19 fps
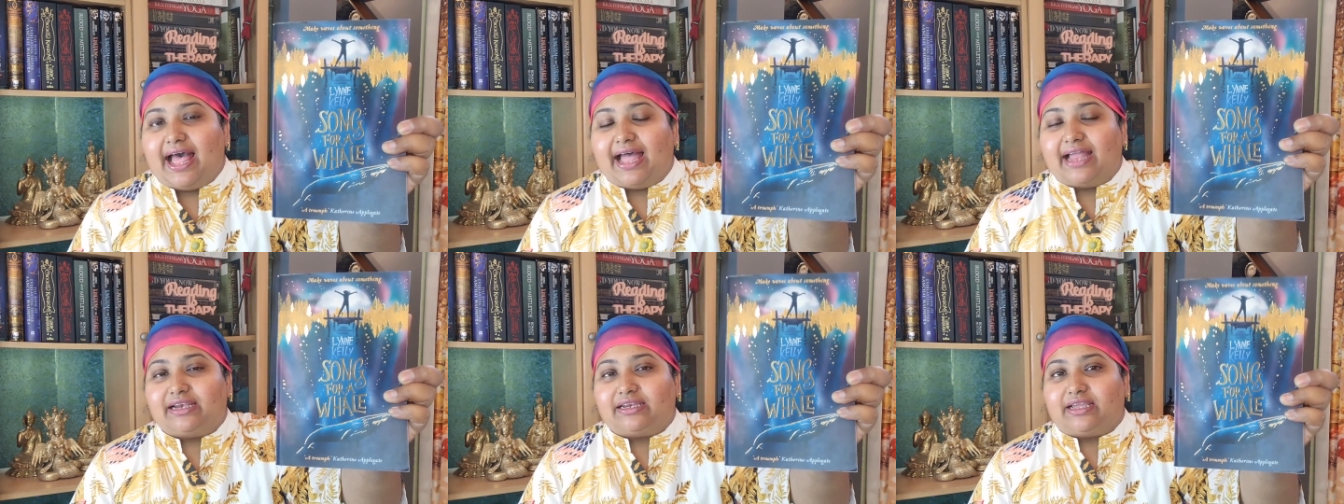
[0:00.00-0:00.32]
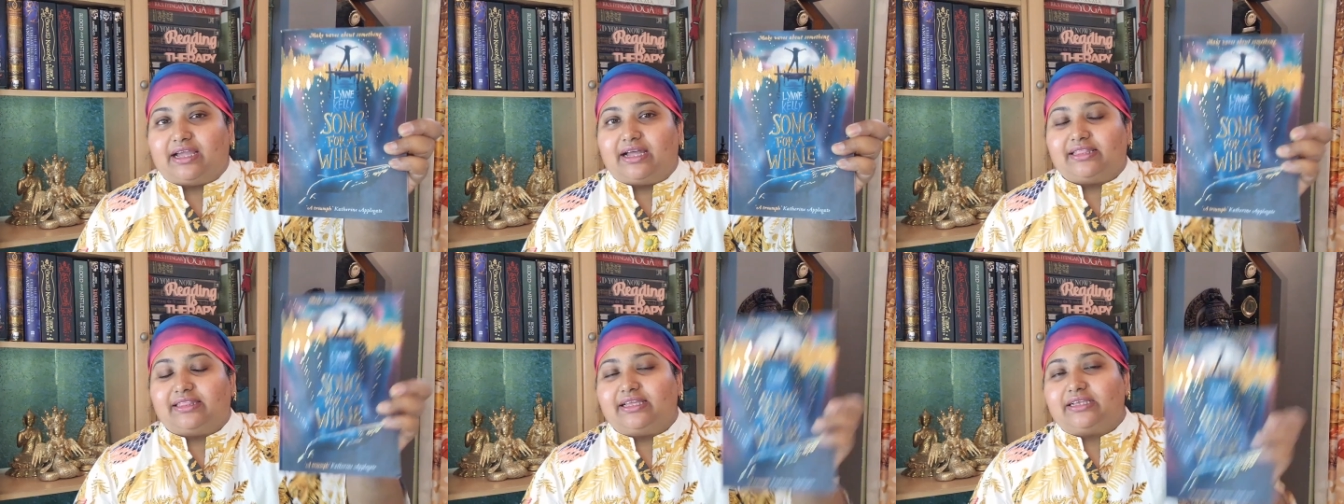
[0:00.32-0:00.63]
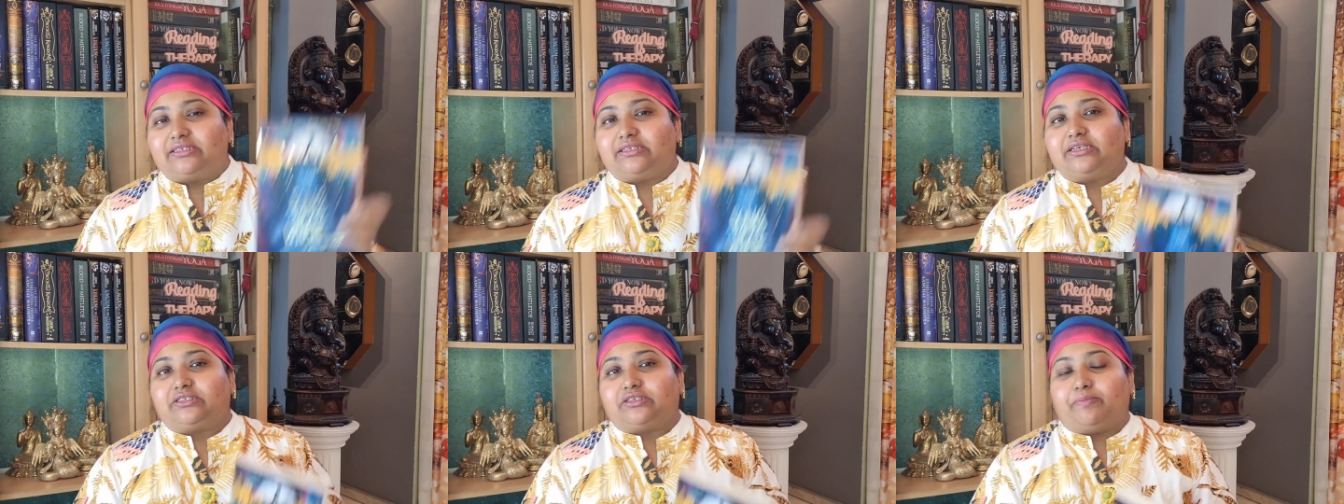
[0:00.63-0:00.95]
And
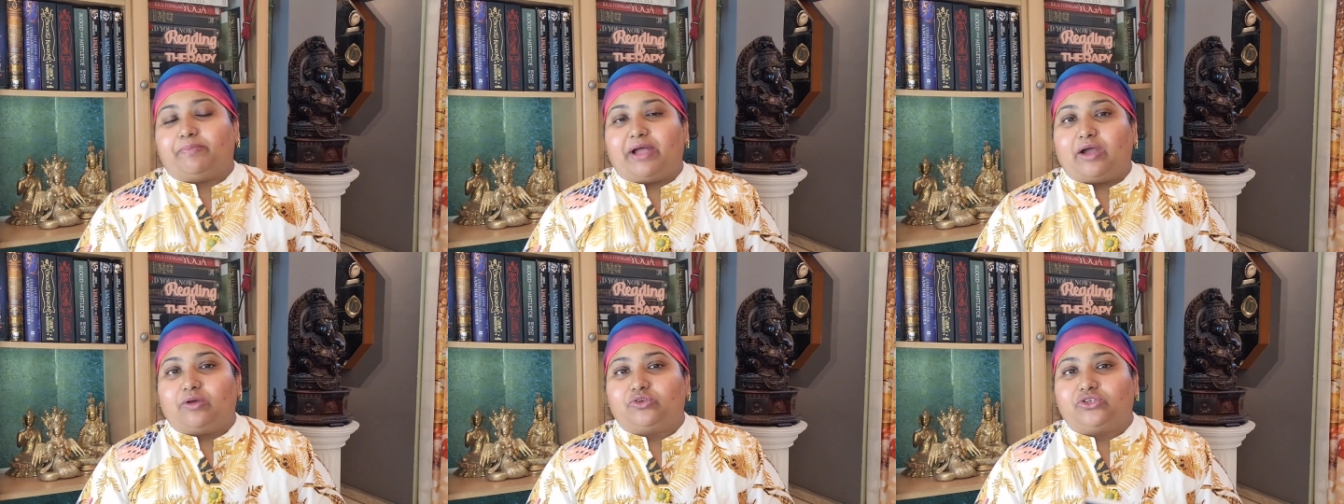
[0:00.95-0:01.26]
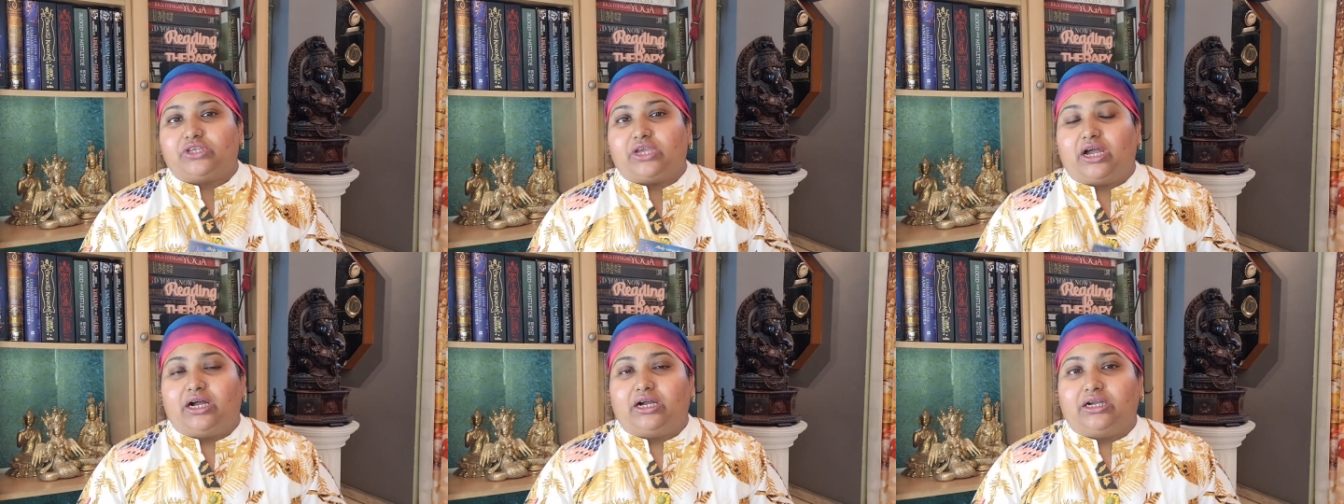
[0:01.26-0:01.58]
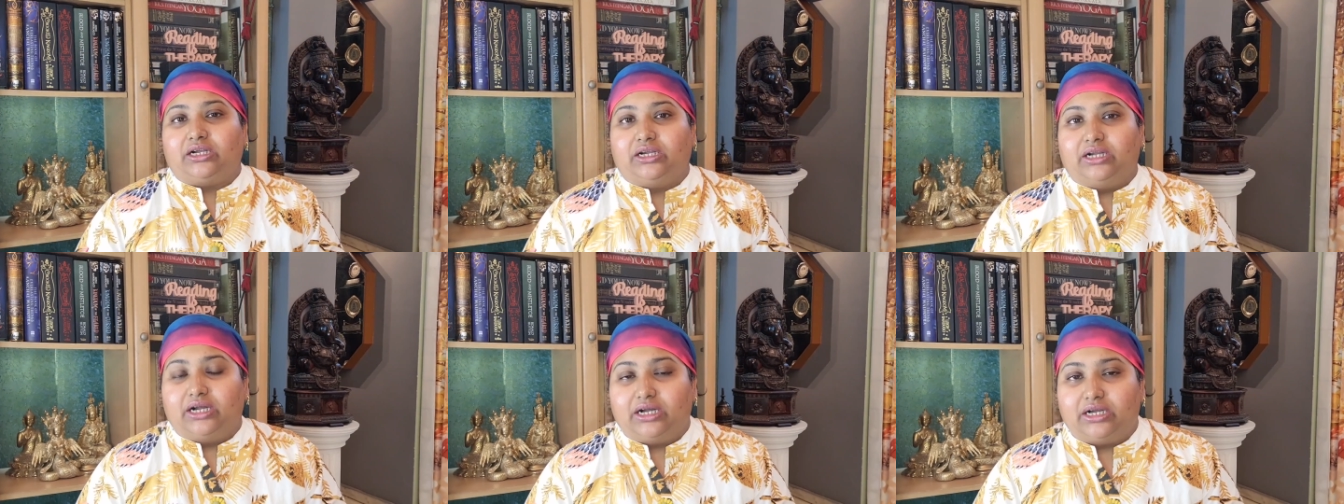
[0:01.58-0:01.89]
this is about
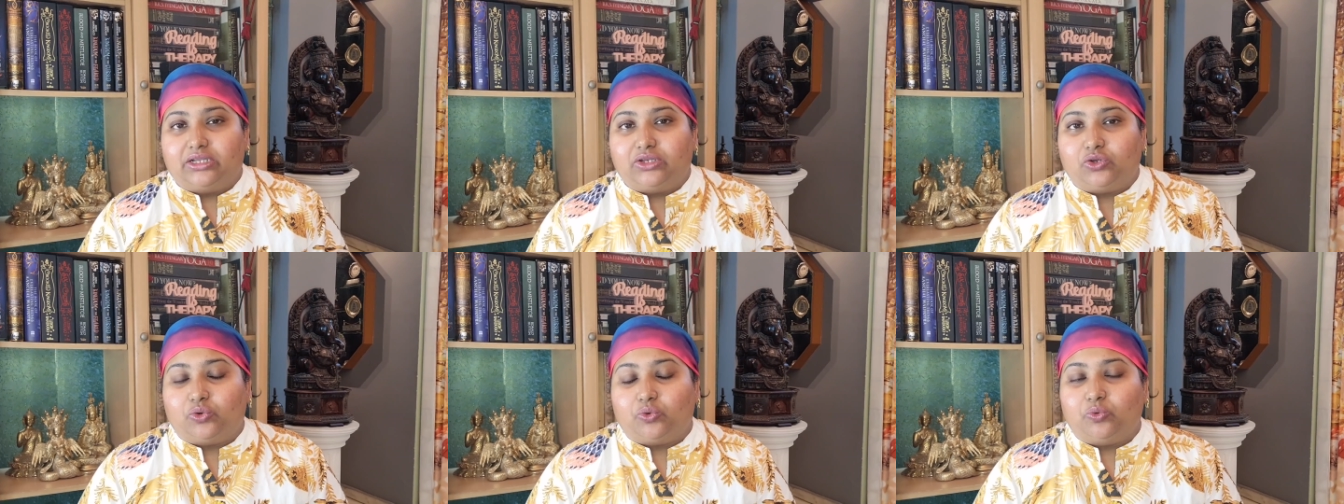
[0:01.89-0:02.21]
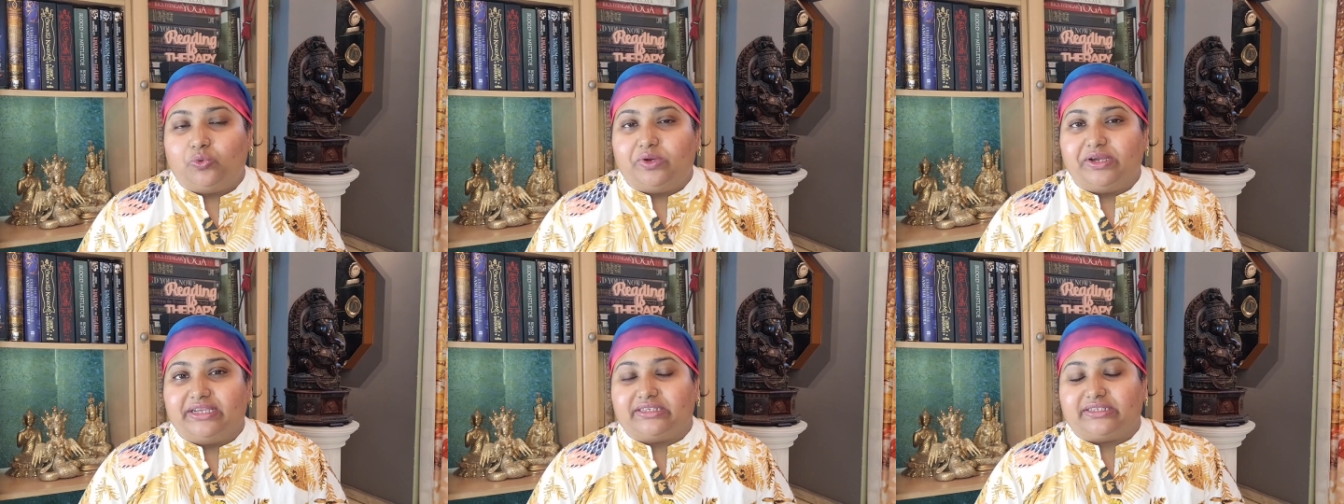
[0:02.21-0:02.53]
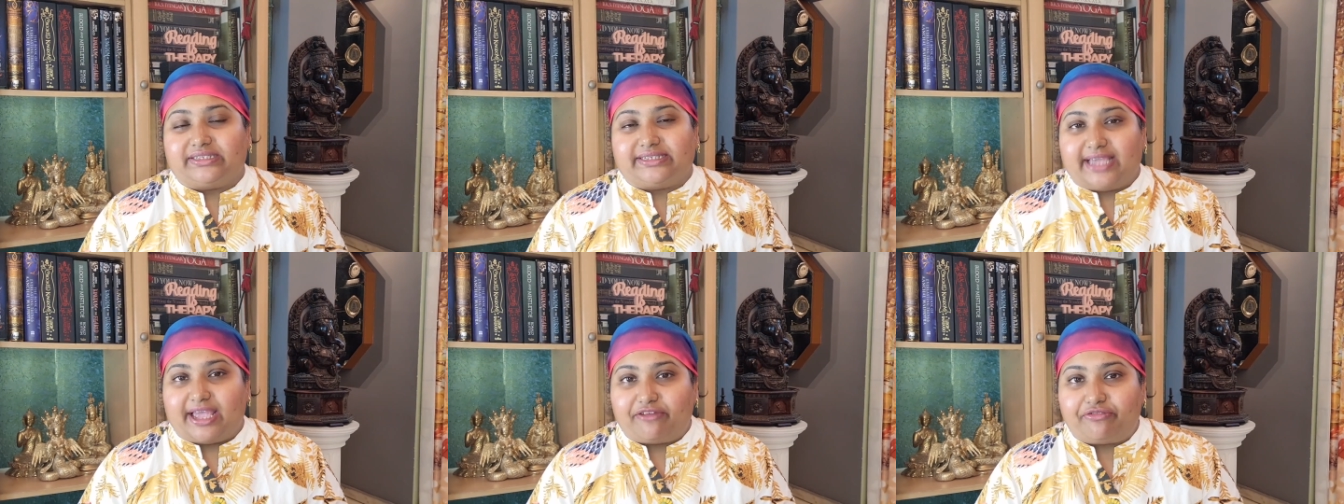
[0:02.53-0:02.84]
a girl who
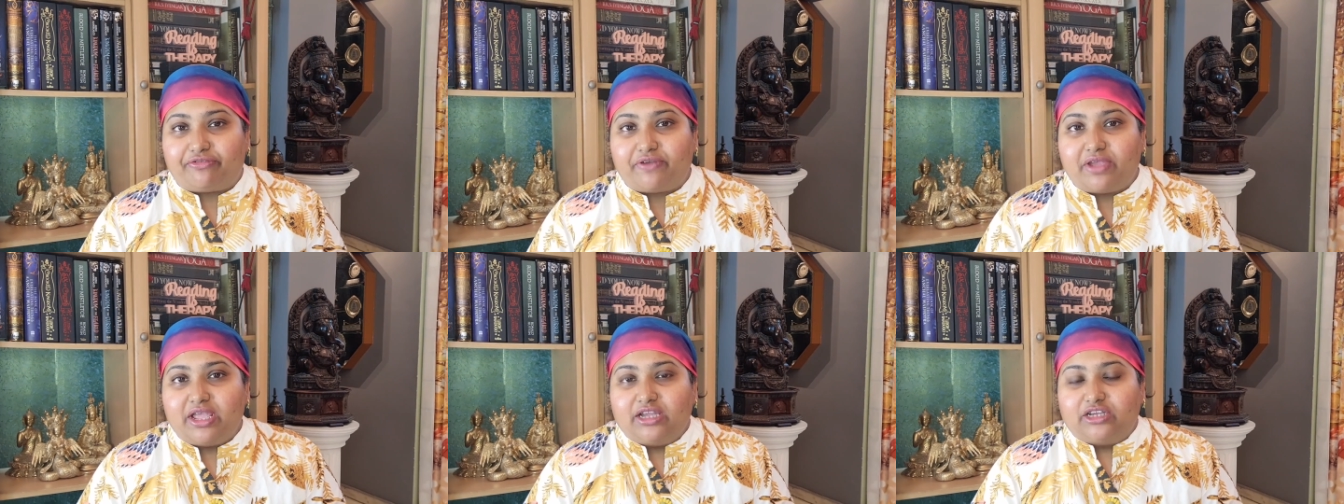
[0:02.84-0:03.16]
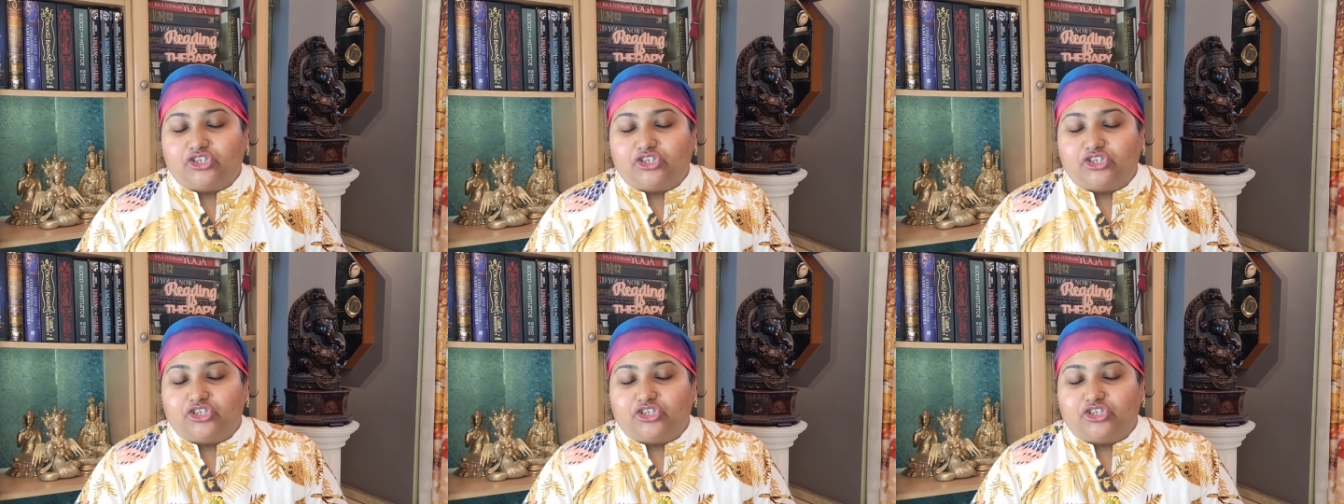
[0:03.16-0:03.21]
is deaf.